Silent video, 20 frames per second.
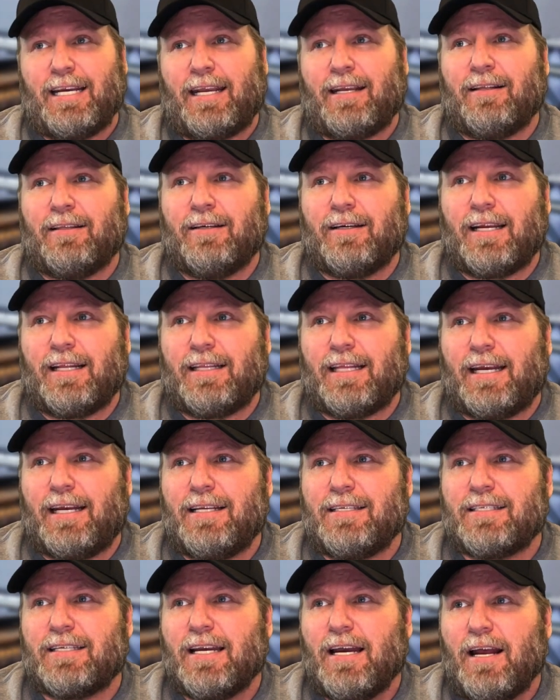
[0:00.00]
Take a look at
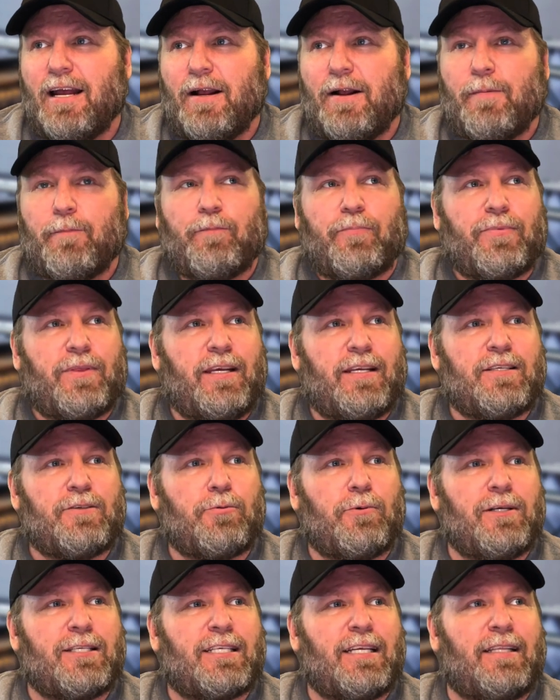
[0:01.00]
this.
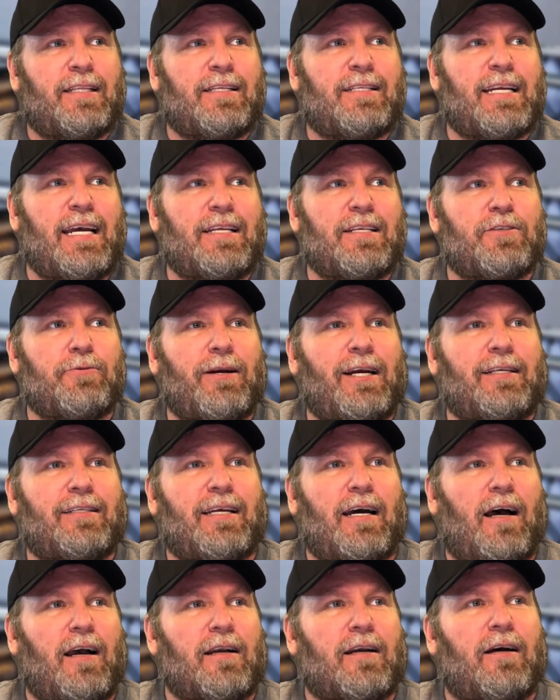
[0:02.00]
This was in the
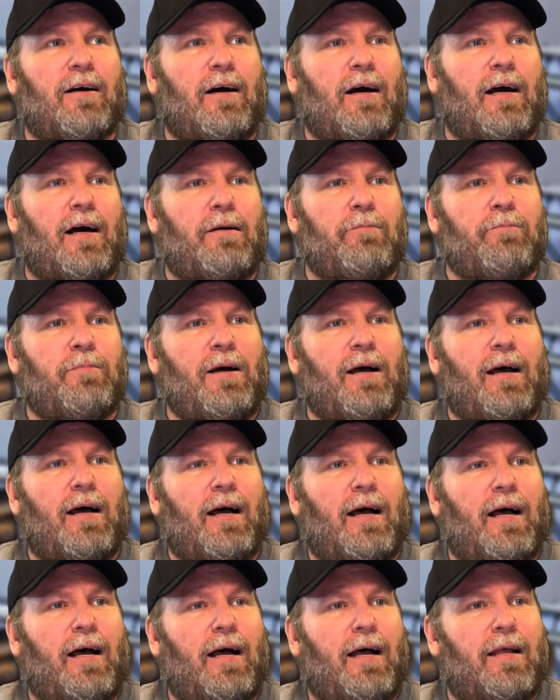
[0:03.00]
Deseret.com.
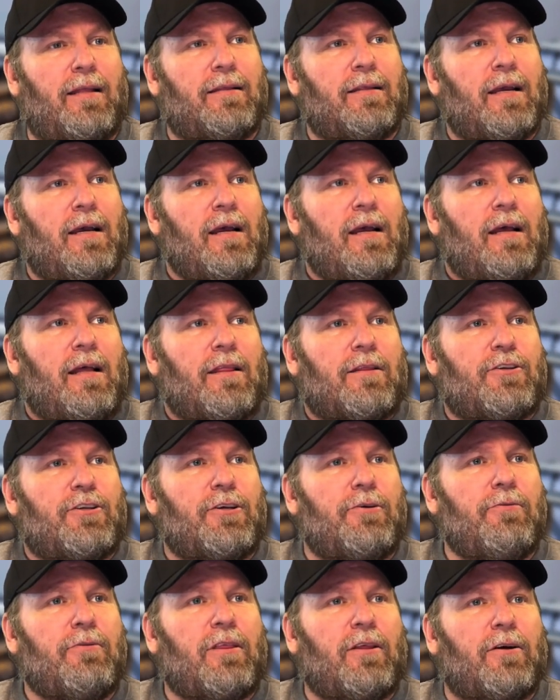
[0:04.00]

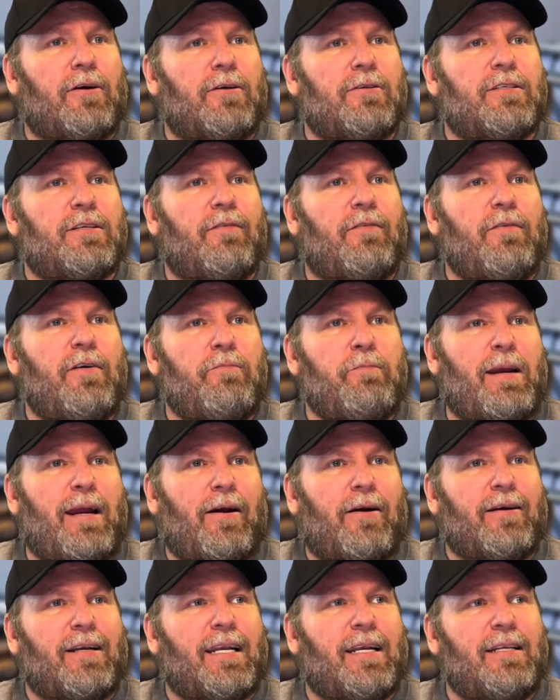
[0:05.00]
2/3 of
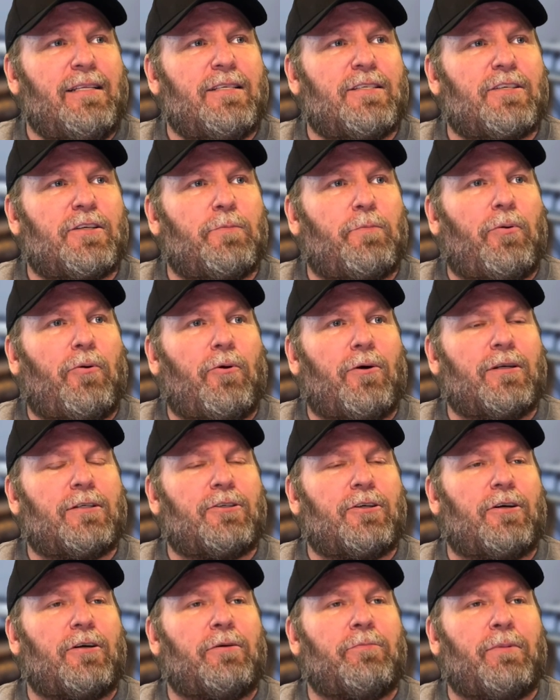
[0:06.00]
Americans
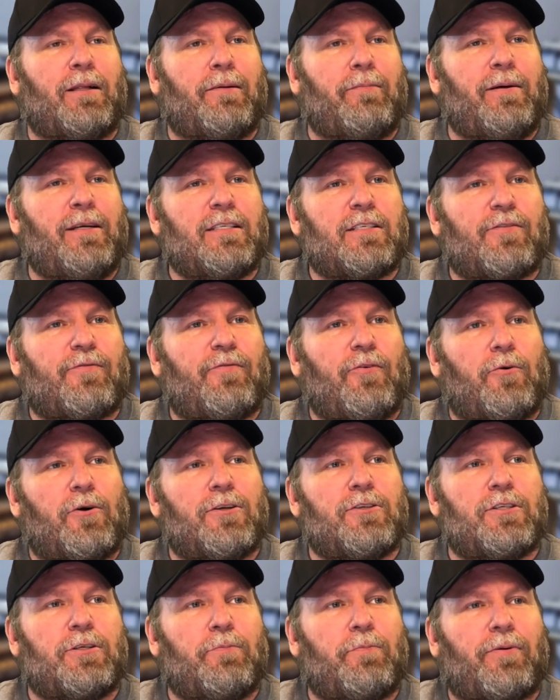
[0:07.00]
support term limits
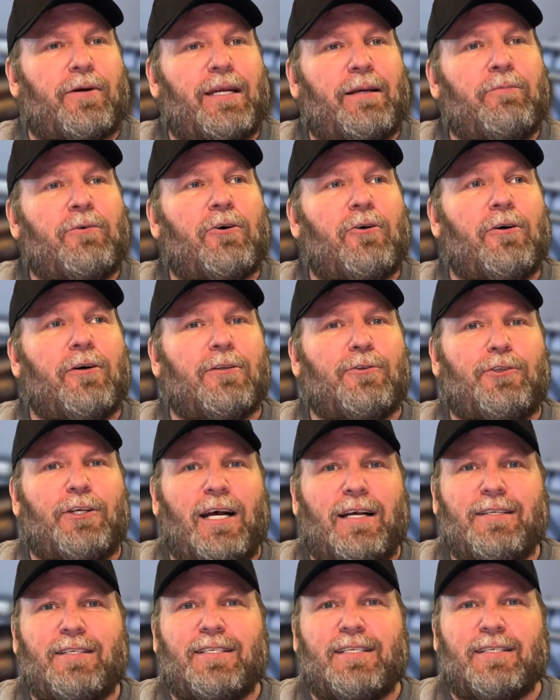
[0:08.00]
for Supreme Court
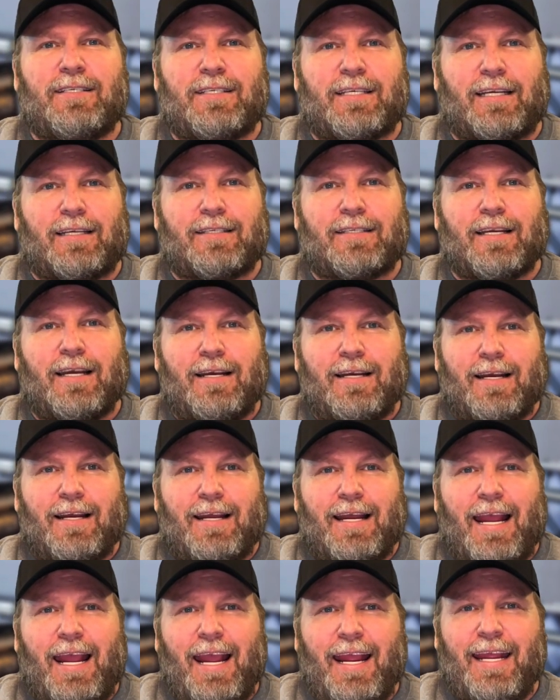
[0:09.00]
justices.
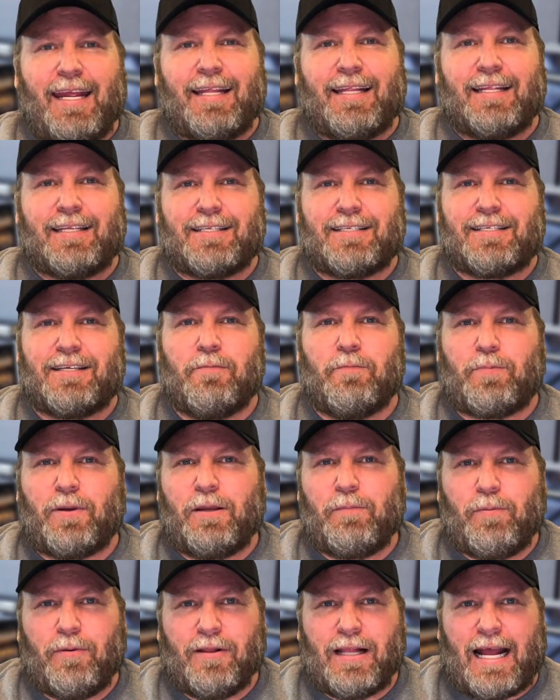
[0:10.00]
Hey, some
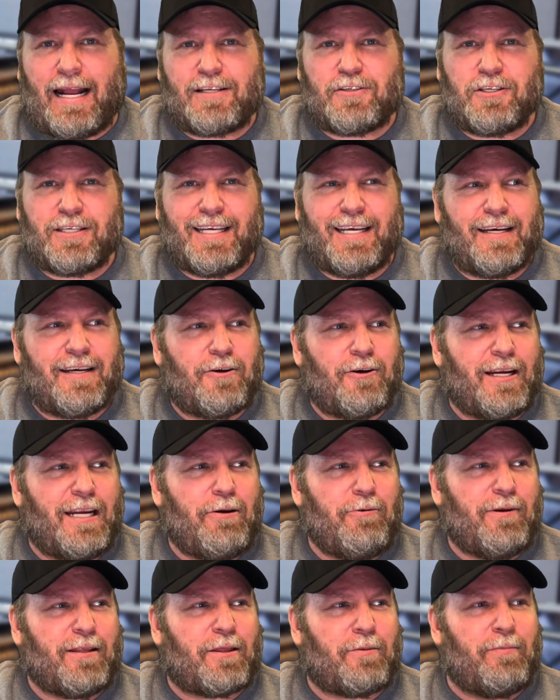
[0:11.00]
people actually
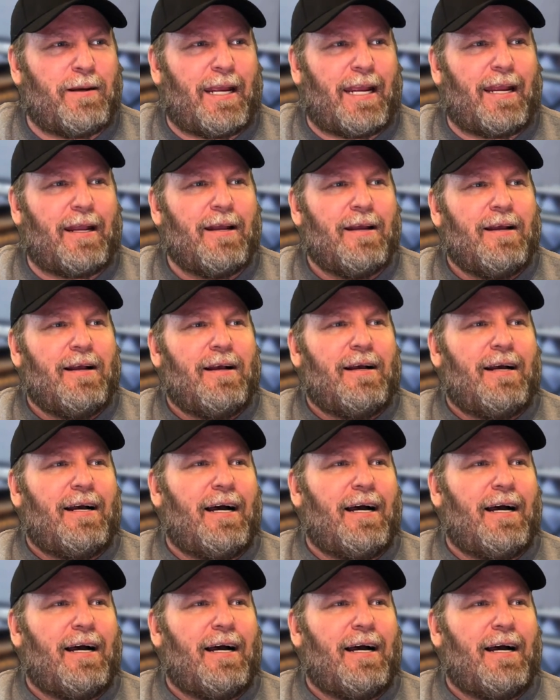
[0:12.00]
agree with me.